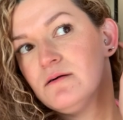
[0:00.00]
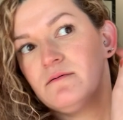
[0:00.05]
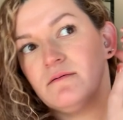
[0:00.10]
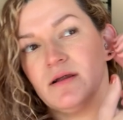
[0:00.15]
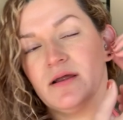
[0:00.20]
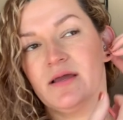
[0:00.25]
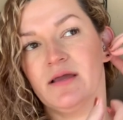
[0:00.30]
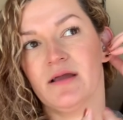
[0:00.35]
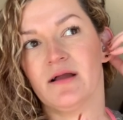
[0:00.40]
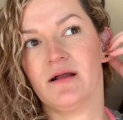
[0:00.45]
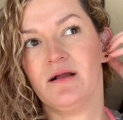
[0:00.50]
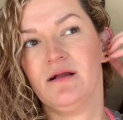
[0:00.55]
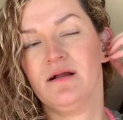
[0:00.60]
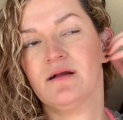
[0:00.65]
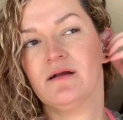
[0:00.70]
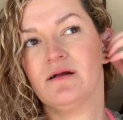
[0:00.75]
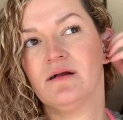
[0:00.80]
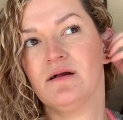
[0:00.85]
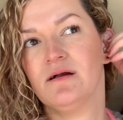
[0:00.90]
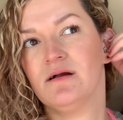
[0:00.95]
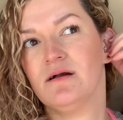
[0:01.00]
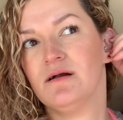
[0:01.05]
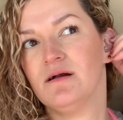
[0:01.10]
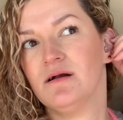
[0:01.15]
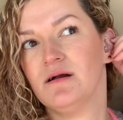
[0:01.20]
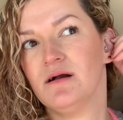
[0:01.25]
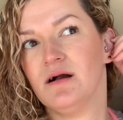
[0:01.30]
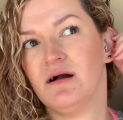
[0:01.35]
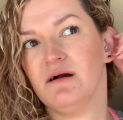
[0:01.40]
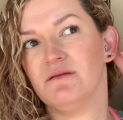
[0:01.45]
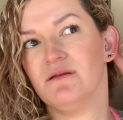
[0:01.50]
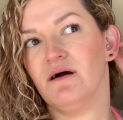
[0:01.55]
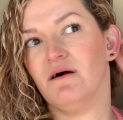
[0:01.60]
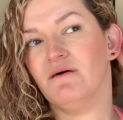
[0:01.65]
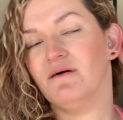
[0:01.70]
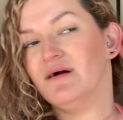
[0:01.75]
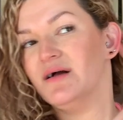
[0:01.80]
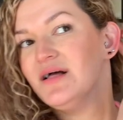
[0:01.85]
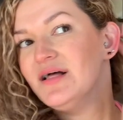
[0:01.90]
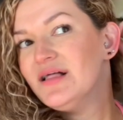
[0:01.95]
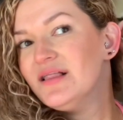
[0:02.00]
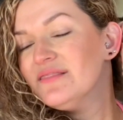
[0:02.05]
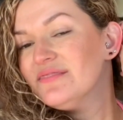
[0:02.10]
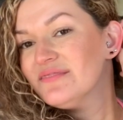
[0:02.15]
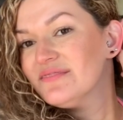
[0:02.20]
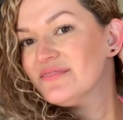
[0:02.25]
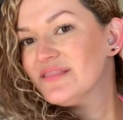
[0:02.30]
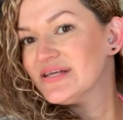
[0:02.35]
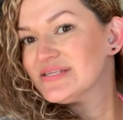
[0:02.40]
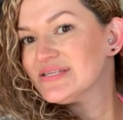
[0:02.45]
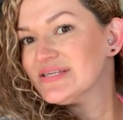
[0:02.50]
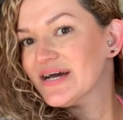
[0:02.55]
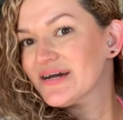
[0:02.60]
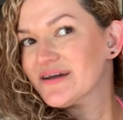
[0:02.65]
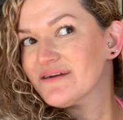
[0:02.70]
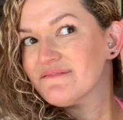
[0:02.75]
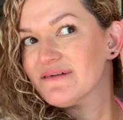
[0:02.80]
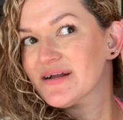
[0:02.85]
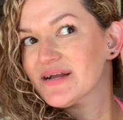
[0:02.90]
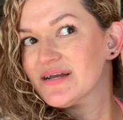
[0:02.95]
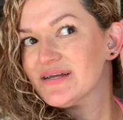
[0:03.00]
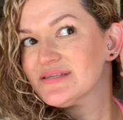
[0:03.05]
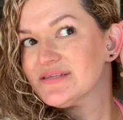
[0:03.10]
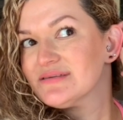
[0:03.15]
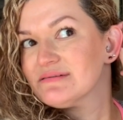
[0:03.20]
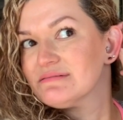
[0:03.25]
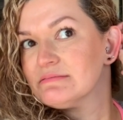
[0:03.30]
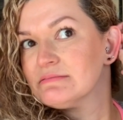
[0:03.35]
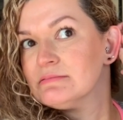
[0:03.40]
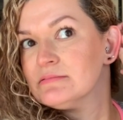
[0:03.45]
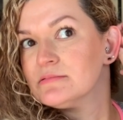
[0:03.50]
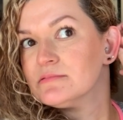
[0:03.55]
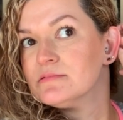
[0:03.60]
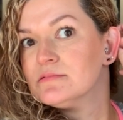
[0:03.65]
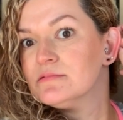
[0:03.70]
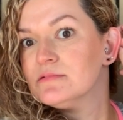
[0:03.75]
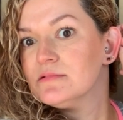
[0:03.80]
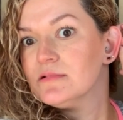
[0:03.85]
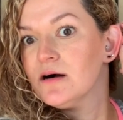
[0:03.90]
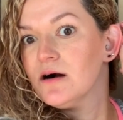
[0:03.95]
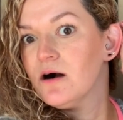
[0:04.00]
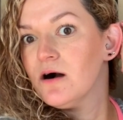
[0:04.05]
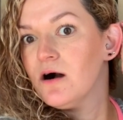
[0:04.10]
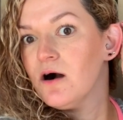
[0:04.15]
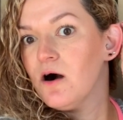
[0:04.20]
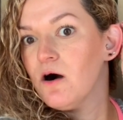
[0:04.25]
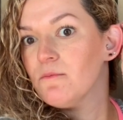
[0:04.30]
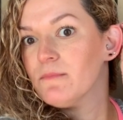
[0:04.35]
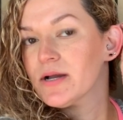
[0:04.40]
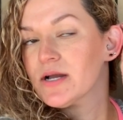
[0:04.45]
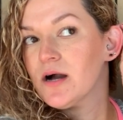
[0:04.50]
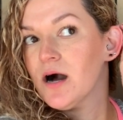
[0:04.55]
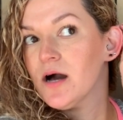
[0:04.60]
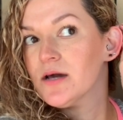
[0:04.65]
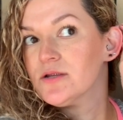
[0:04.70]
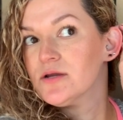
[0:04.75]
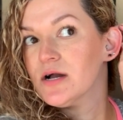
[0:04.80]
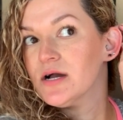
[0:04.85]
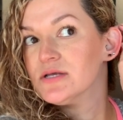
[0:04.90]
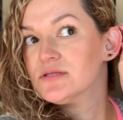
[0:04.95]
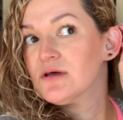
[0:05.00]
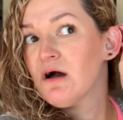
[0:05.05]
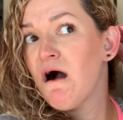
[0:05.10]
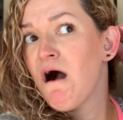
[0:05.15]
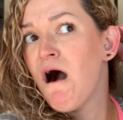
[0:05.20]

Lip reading: right here. No, that's not gonna work. It's, oh my god, you guys.